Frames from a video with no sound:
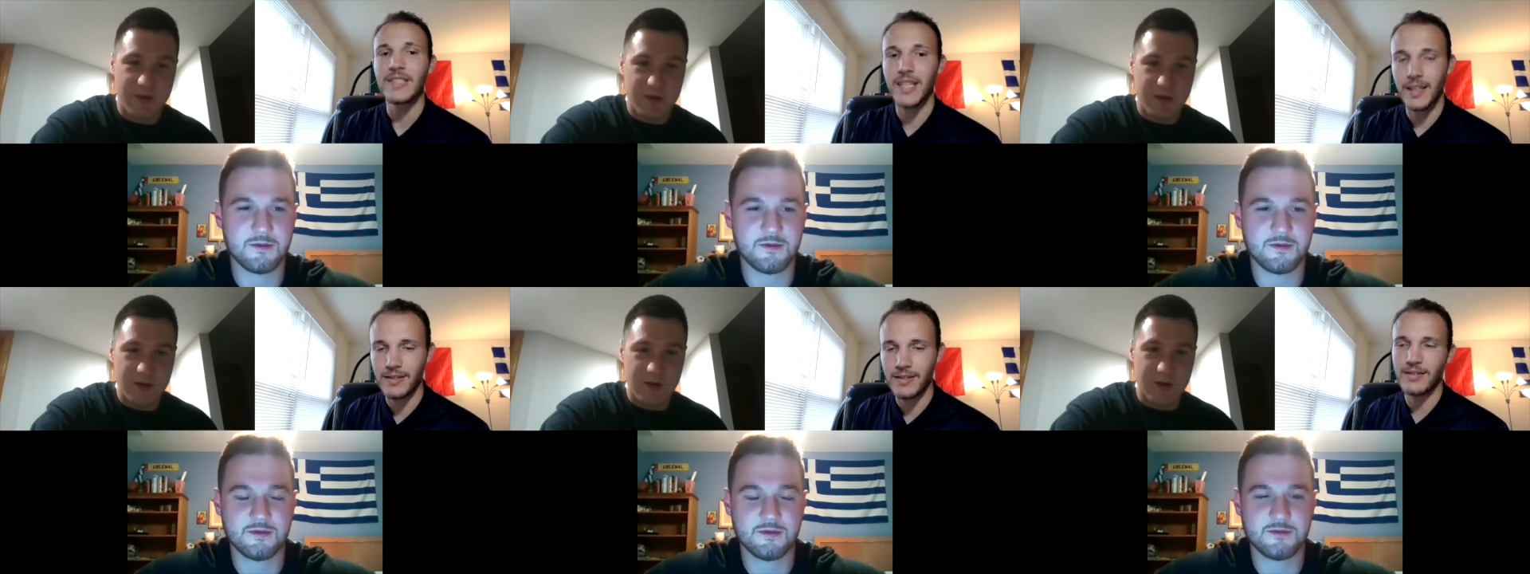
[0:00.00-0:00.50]

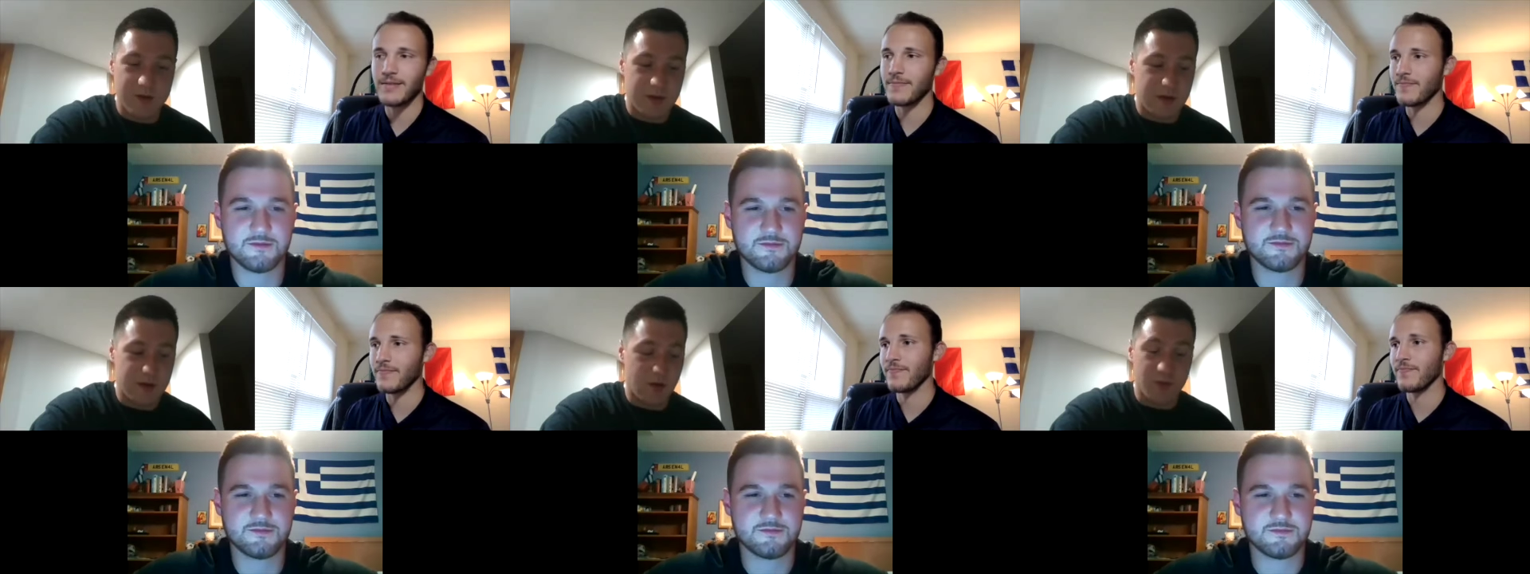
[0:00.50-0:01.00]
Speaker 1: Yes.
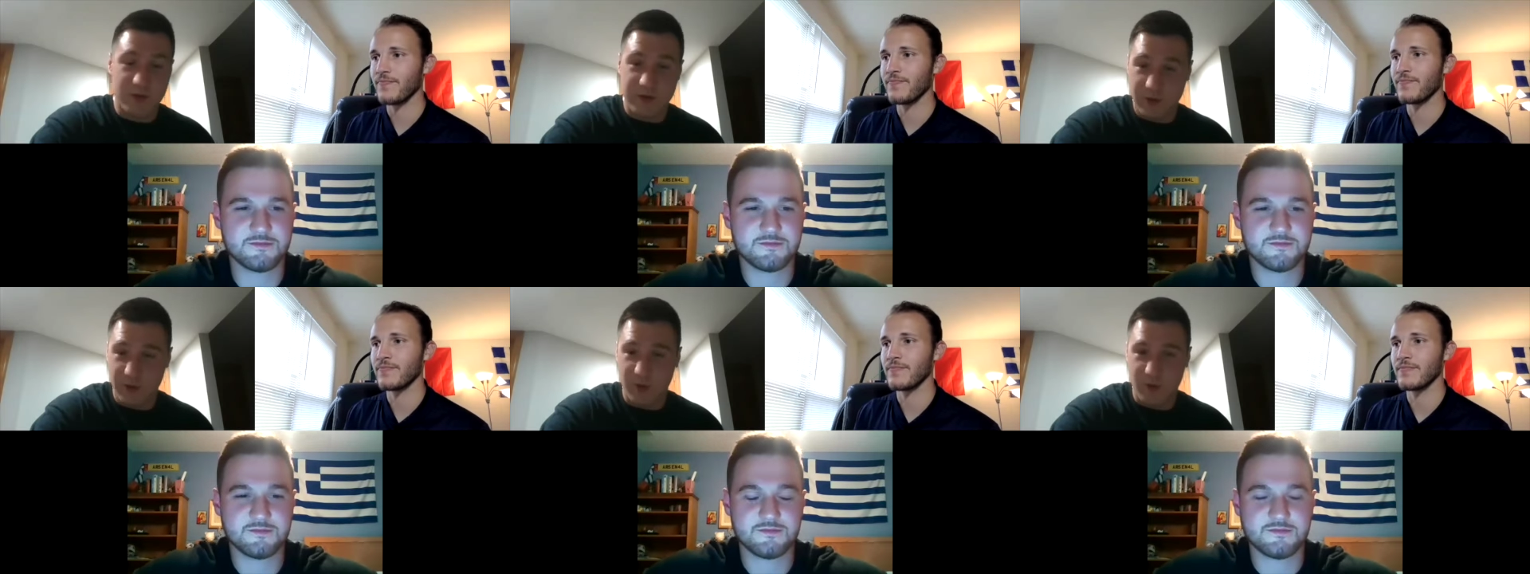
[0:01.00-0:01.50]
Conceding only
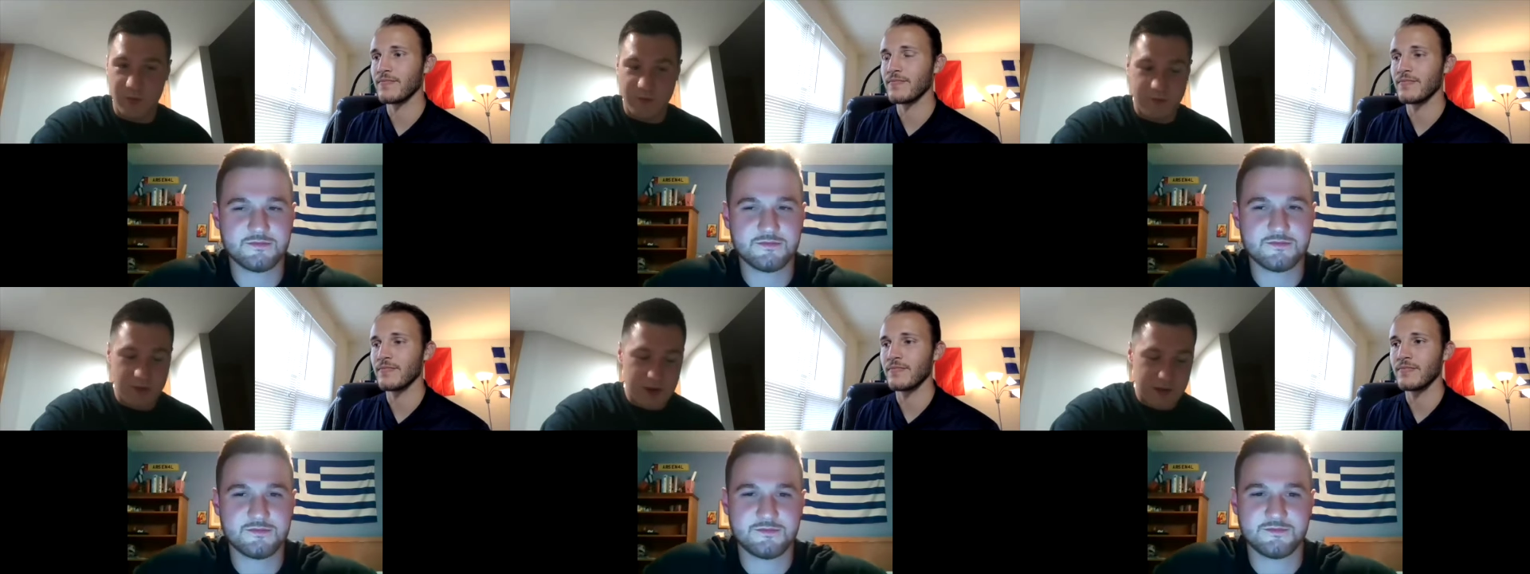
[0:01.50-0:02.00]
two.
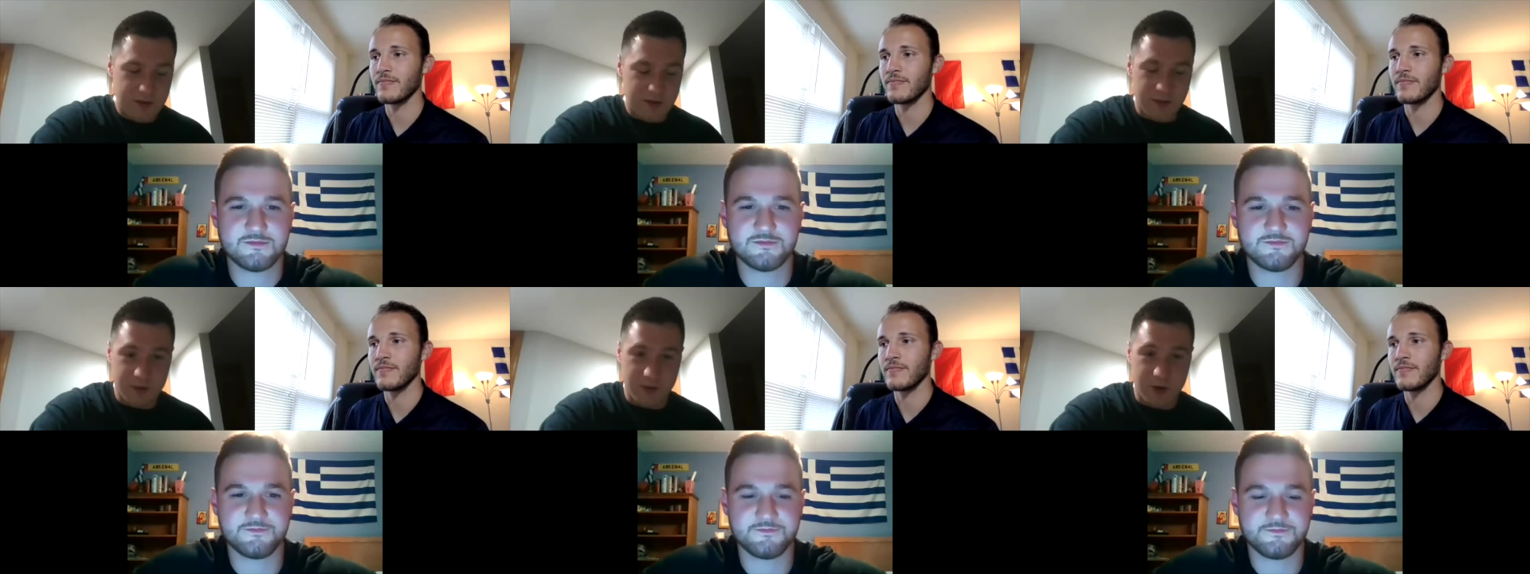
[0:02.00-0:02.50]

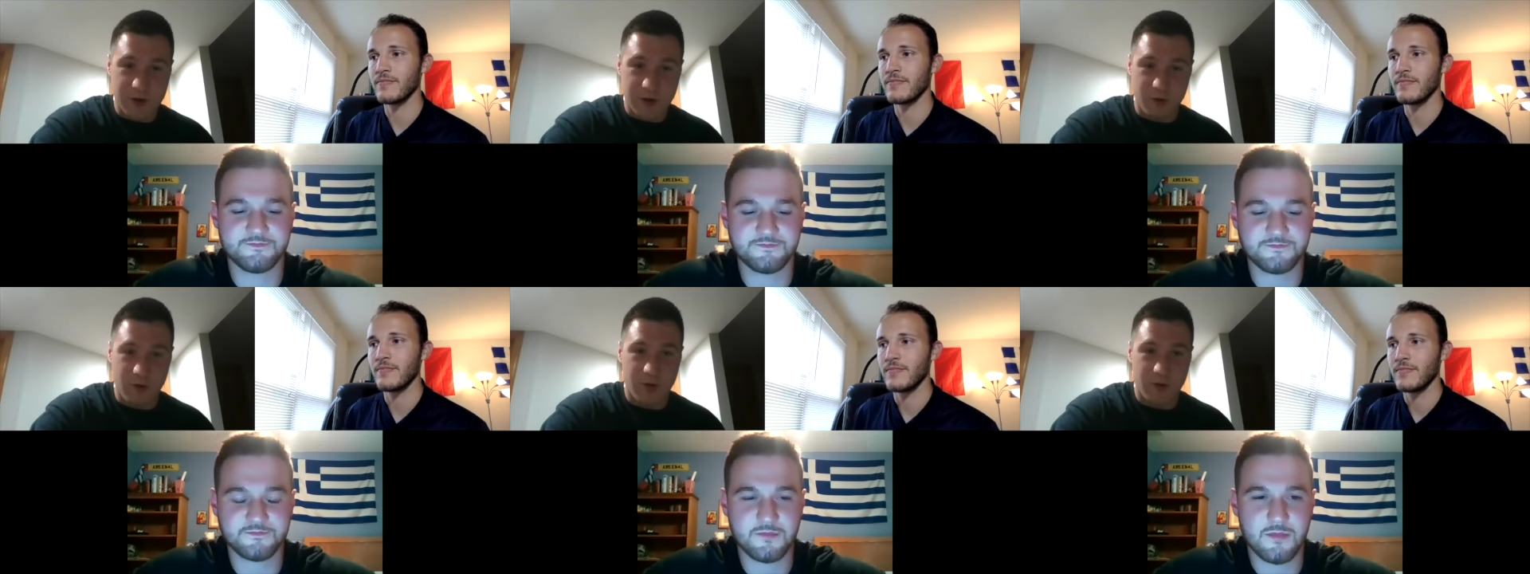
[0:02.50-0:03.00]
They're on a
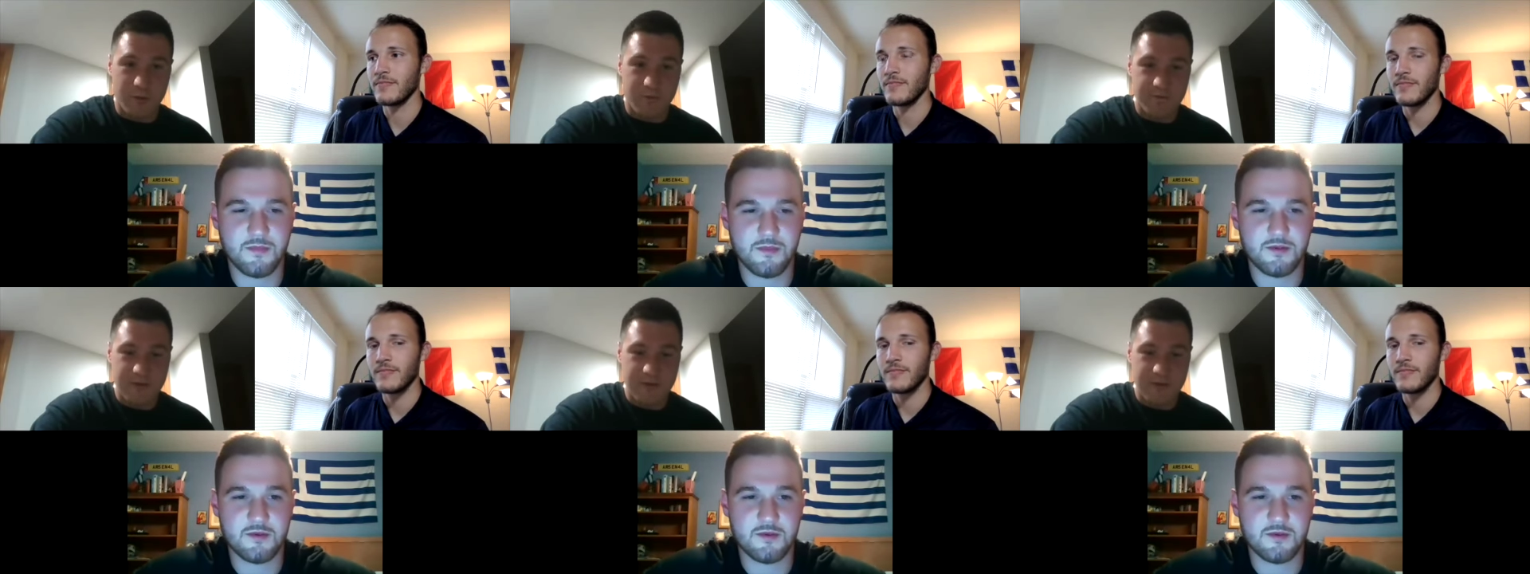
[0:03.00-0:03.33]
roll.